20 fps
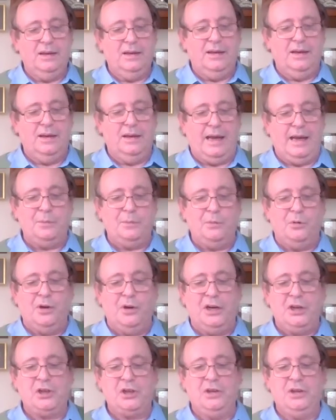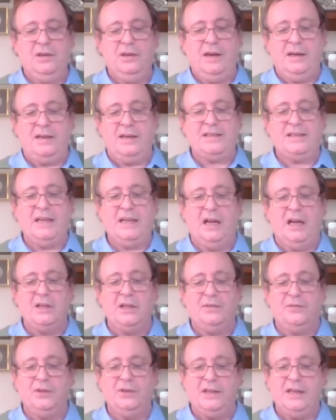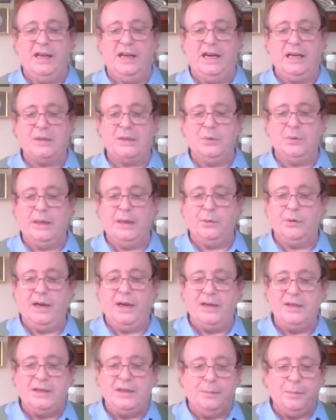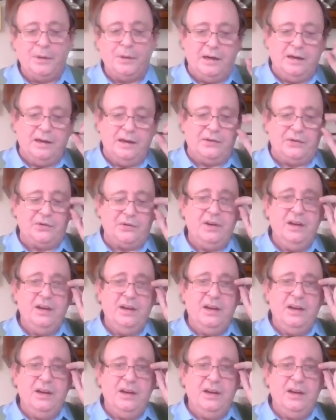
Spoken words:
admiration and nostalgia for the days when they were anti-imperialist